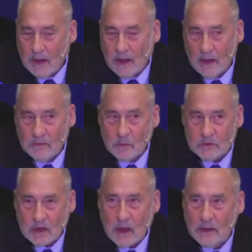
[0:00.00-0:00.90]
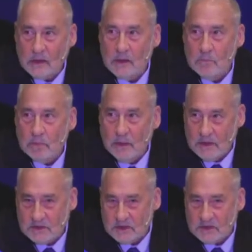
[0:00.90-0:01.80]
And there was a kind of
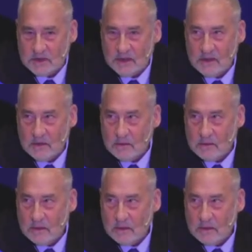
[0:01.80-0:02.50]
complacency